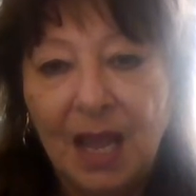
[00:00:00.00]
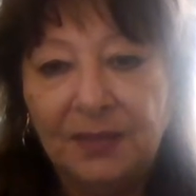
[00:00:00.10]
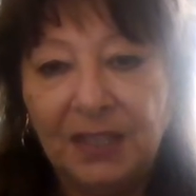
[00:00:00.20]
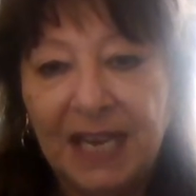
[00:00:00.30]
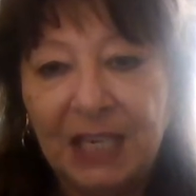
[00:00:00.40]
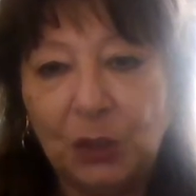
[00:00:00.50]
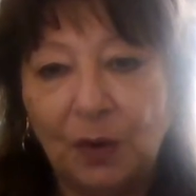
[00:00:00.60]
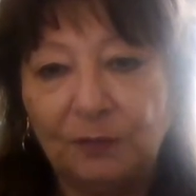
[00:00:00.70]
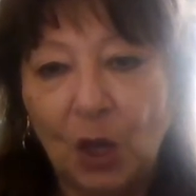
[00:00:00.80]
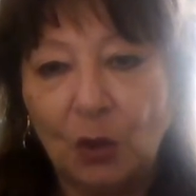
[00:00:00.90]
The
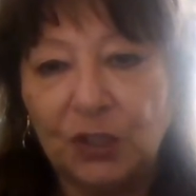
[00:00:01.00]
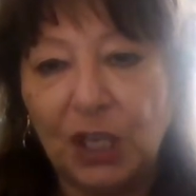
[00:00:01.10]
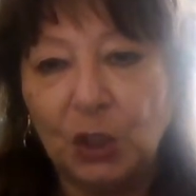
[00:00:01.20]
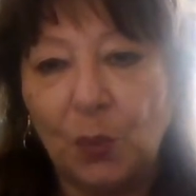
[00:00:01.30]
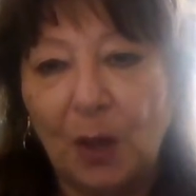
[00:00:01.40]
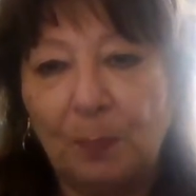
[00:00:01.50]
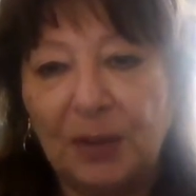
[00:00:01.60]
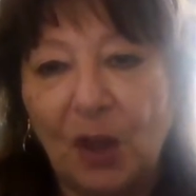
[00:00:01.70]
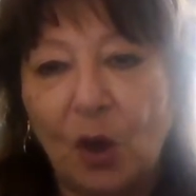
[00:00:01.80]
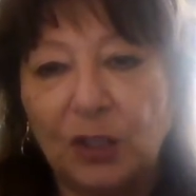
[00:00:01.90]
nature of those indwelt
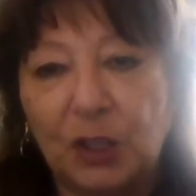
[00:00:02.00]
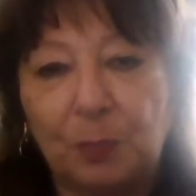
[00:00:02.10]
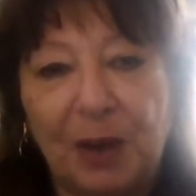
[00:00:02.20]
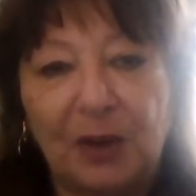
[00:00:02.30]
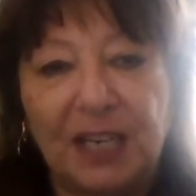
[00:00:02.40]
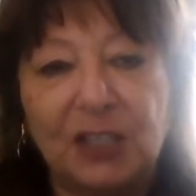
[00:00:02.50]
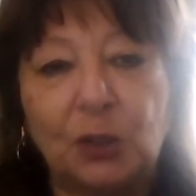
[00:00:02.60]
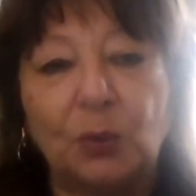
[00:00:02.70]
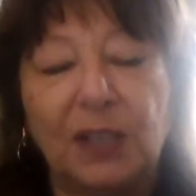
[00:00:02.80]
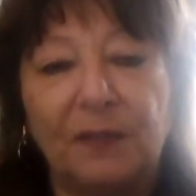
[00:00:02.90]
by the Holy Spirit is
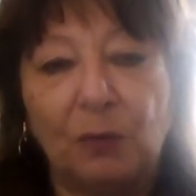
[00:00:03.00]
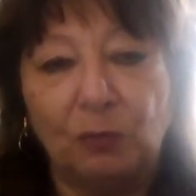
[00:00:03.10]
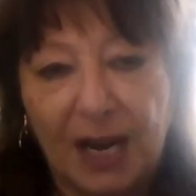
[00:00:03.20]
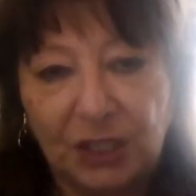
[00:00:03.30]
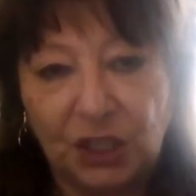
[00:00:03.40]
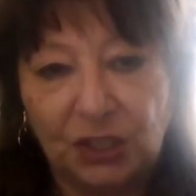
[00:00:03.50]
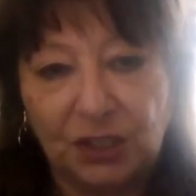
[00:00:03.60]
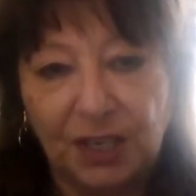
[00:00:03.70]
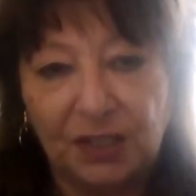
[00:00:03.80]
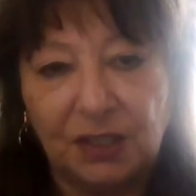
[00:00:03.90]
to live in
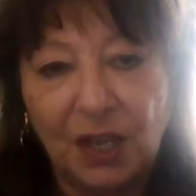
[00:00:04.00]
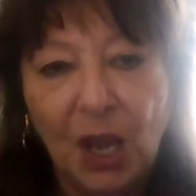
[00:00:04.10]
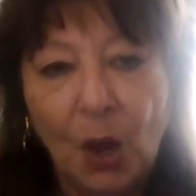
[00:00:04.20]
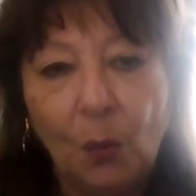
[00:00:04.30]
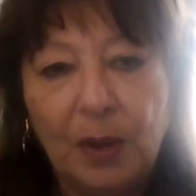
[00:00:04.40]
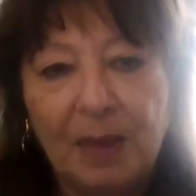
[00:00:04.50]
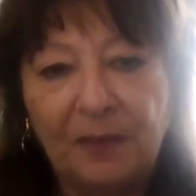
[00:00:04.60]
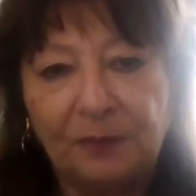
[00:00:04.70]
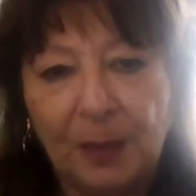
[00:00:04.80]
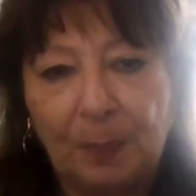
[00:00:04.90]
righteousness. We
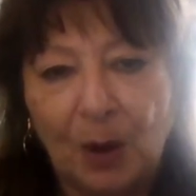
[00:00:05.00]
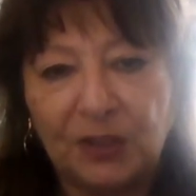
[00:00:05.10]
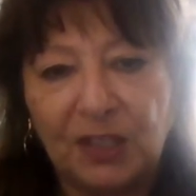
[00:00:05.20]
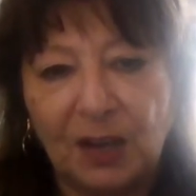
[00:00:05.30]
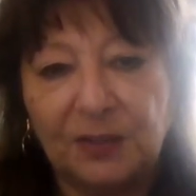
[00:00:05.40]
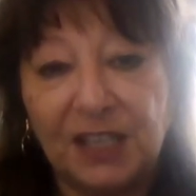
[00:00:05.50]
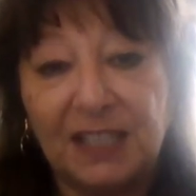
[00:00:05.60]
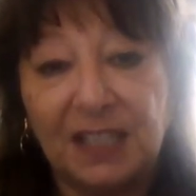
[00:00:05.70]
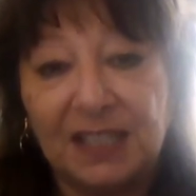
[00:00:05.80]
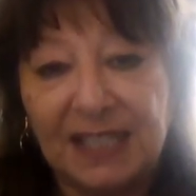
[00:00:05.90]
may flip ourselves
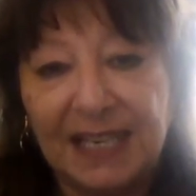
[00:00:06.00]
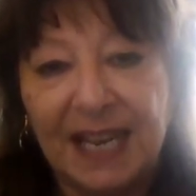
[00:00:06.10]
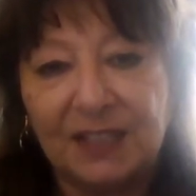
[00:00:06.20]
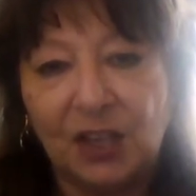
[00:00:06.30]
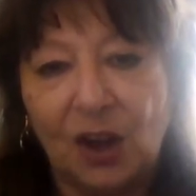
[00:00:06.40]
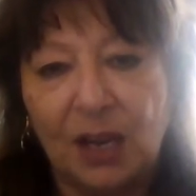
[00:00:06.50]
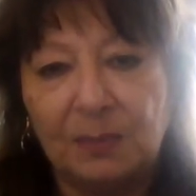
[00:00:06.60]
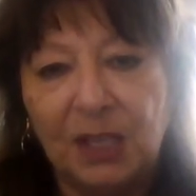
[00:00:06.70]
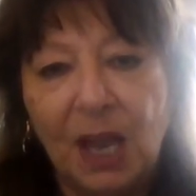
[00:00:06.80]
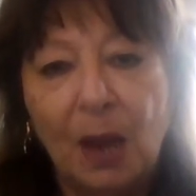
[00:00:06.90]
into sin at
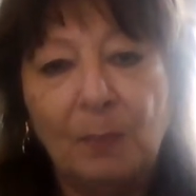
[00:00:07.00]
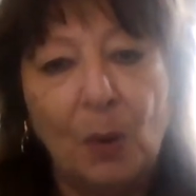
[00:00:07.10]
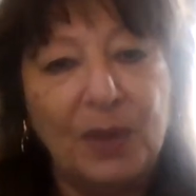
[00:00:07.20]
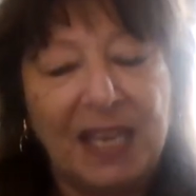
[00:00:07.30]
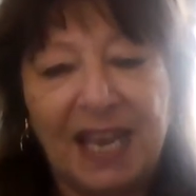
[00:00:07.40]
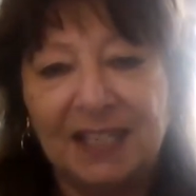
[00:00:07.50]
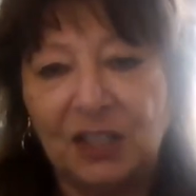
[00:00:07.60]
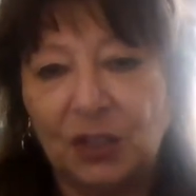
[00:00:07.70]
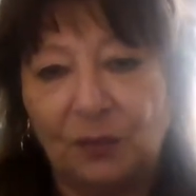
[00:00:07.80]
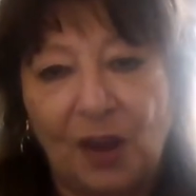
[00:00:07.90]
times, but we
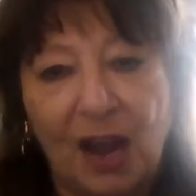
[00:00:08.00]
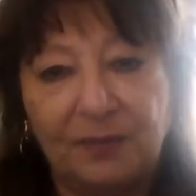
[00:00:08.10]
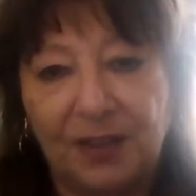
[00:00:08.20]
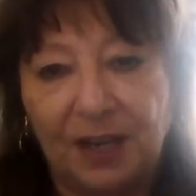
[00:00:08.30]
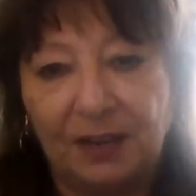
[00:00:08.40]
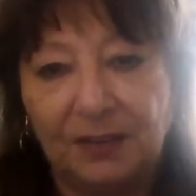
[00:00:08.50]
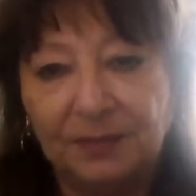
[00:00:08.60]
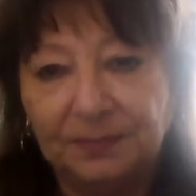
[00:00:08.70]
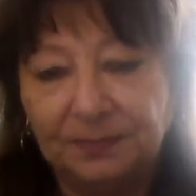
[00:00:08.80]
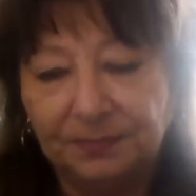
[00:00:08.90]
can't survive there.
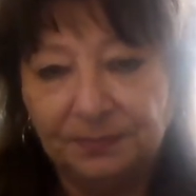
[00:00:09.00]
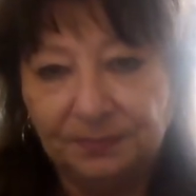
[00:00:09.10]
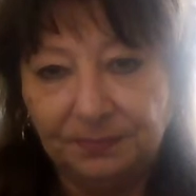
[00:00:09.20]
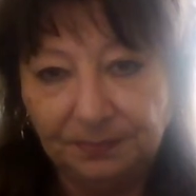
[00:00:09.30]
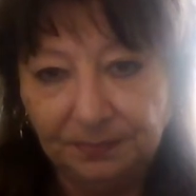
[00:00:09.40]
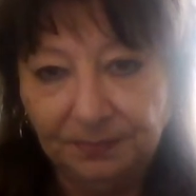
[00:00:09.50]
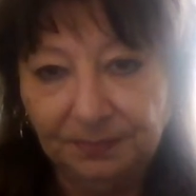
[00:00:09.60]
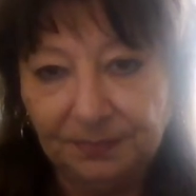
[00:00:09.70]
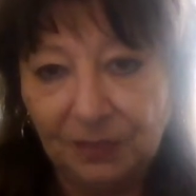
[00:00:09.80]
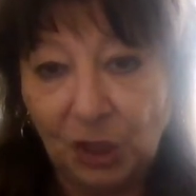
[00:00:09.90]

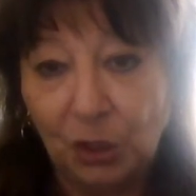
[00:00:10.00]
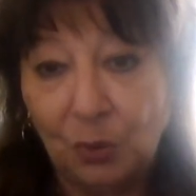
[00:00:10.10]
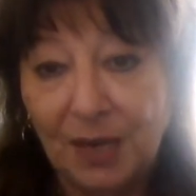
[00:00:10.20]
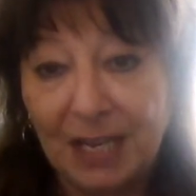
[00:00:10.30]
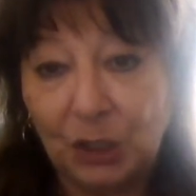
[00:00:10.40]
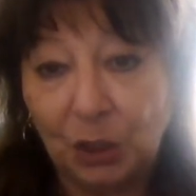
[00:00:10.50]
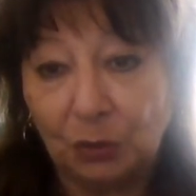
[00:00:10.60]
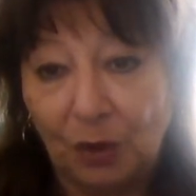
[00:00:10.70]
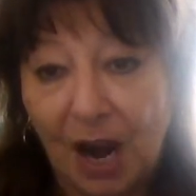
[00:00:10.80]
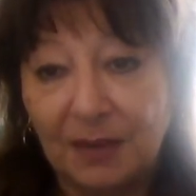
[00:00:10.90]
The new nature
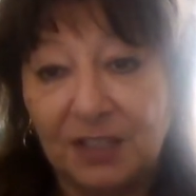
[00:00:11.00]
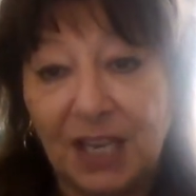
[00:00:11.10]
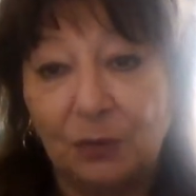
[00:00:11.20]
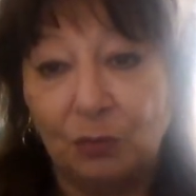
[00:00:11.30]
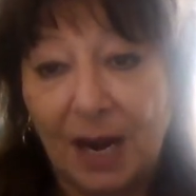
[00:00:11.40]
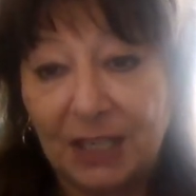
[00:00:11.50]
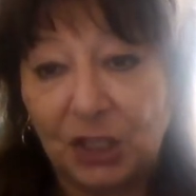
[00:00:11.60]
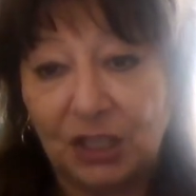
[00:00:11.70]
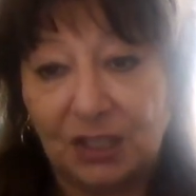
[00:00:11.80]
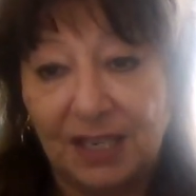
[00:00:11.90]
thrives in
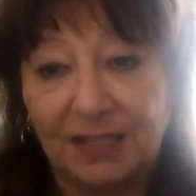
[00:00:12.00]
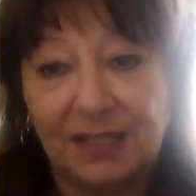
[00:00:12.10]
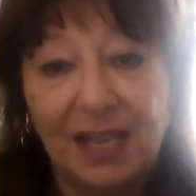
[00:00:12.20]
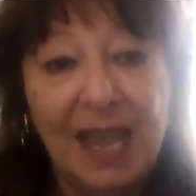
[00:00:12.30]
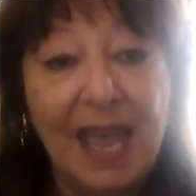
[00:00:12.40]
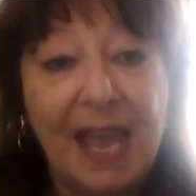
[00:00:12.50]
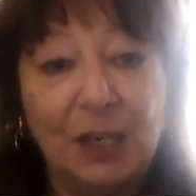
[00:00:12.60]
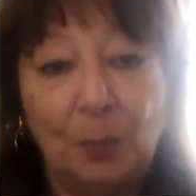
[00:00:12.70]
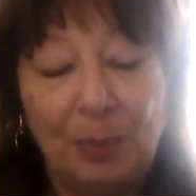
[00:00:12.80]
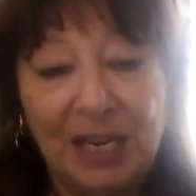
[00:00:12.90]
righteousness
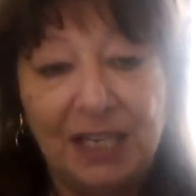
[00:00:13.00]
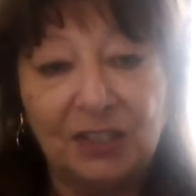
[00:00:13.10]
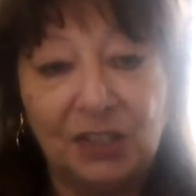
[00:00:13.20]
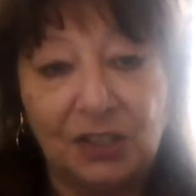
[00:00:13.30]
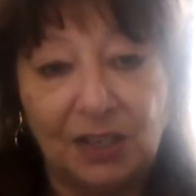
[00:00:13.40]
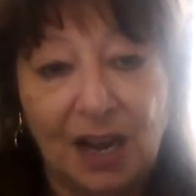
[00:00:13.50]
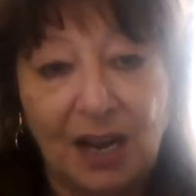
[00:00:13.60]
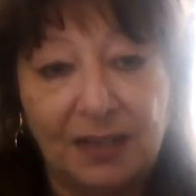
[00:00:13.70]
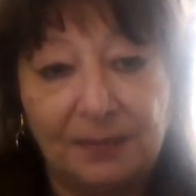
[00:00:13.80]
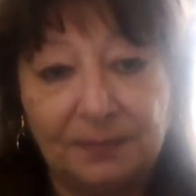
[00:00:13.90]
and obedience to
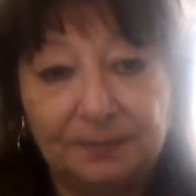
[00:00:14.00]
God.